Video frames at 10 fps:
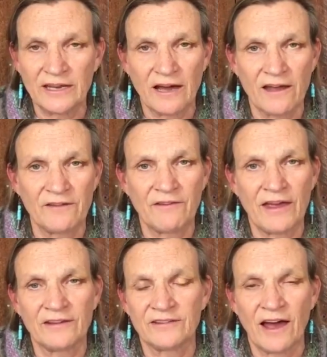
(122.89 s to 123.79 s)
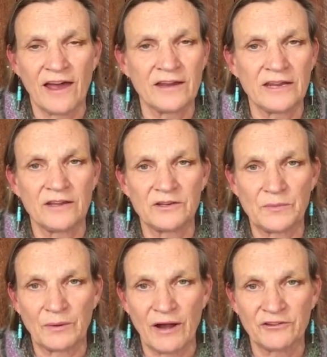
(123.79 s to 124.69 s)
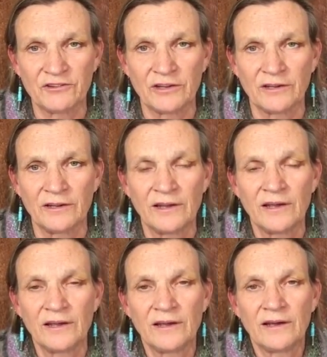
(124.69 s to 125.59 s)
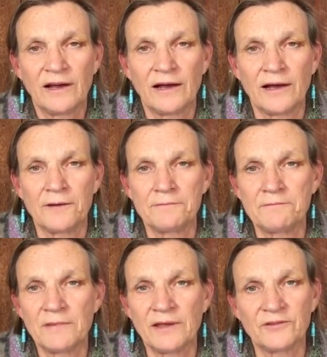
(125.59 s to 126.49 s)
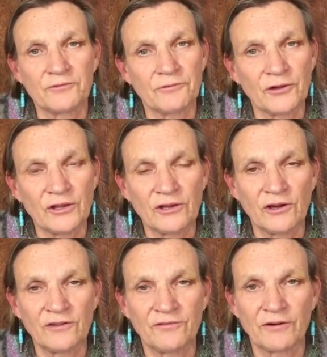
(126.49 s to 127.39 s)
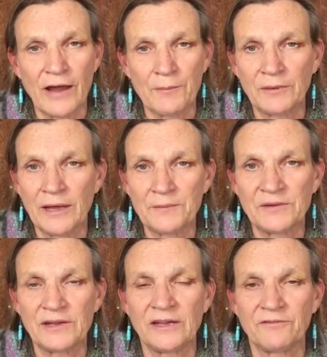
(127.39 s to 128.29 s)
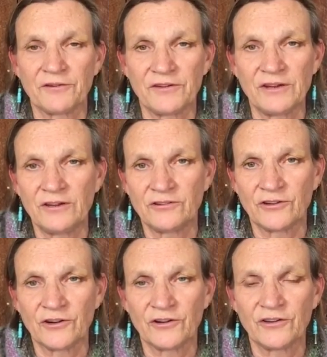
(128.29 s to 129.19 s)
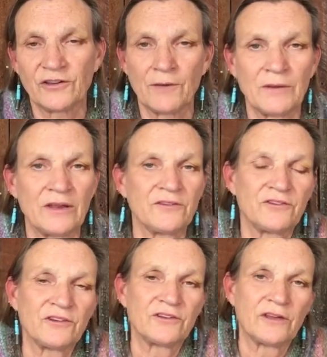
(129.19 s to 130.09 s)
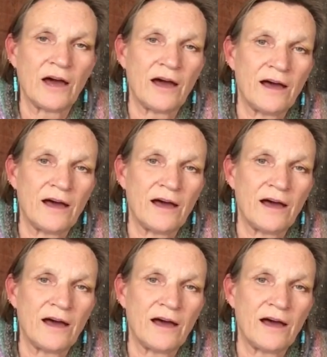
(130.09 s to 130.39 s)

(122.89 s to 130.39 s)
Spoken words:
any kind of anxiety and depression. It's really good for epilepsy, for seizures. I mean, it's just